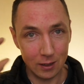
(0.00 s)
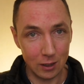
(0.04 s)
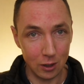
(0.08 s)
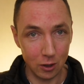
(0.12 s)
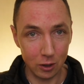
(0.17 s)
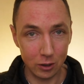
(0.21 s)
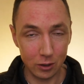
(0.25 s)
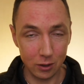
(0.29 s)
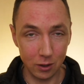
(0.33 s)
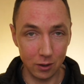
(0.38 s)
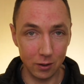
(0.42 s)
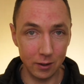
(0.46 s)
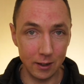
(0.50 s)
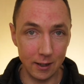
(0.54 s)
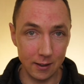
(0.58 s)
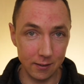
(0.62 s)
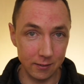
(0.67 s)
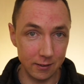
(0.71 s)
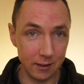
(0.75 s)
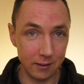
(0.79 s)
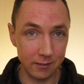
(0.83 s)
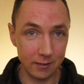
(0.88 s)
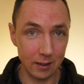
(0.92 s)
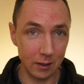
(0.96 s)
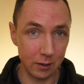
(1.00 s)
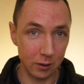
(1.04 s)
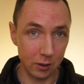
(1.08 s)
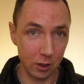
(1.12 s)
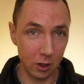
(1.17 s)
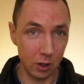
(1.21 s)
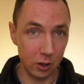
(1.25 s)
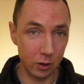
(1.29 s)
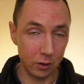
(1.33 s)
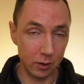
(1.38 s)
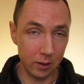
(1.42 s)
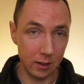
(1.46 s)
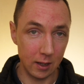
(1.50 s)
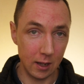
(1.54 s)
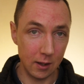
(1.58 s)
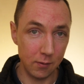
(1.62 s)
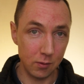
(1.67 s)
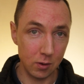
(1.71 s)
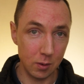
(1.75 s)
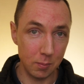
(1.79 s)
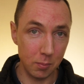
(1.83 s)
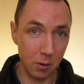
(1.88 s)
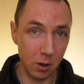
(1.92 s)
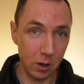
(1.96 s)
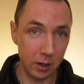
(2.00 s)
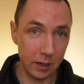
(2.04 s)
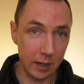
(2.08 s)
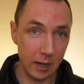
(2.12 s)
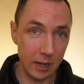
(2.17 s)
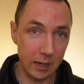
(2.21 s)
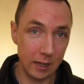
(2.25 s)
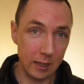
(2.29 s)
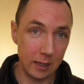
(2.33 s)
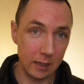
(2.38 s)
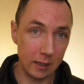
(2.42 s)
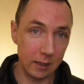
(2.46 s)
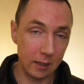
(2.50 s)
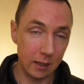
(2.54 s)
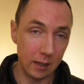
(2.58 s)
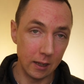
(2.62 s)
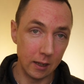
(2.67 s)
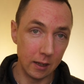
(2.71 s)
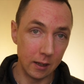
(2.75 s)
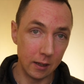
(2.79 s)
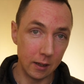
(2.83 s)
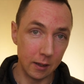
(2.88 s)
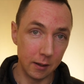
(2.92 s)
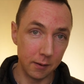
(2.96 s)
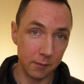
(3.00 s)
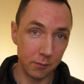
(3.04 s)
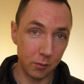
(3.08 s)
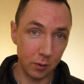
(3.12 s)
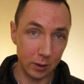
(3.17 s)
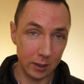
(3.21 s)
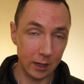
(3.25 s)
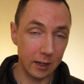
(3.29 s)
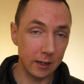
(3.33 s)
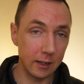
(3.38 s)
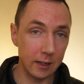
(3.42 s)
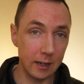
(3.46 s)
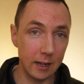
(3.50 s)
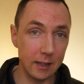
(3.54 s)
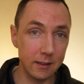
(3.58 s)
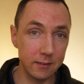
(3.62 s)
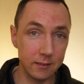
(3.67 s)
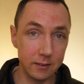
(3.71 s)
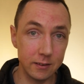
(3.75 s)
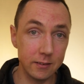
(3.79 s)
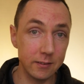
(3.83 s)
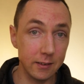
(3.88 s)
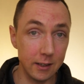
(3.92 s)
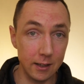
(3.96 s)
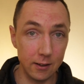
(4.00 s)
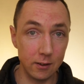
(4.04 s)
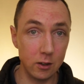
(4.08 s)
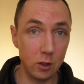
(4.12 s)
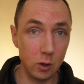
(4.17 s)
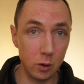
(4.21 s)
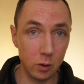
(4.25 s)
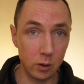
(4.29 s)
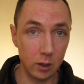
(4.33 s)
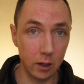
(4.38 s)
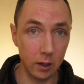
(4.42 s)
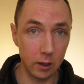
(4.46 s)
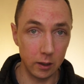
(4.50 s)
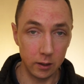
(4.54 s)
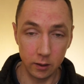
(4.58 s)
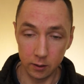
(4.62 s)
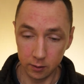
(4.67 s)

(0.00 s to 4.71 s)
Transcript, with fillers: Leica discount code if you're buying any Voigtlander lenses in the UK.